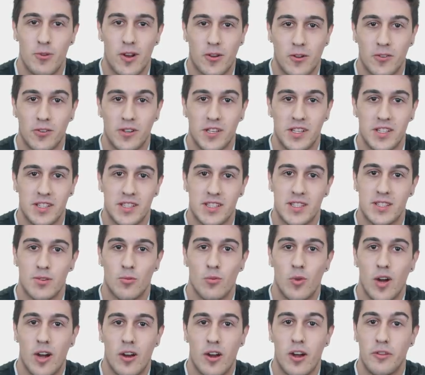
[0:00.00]
record is
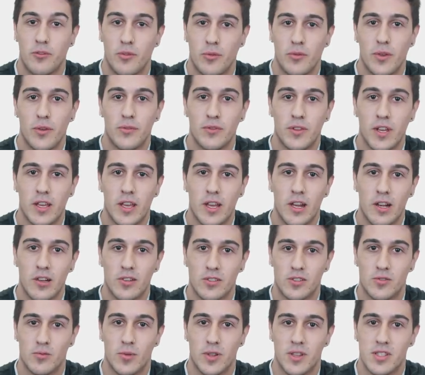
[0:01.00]
150
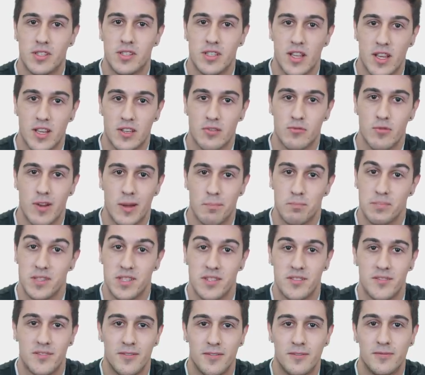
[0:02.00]
kilos with 6
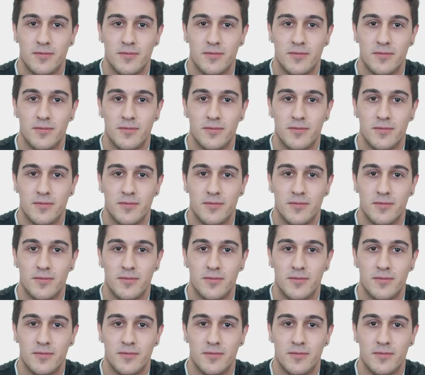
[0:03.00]
reps.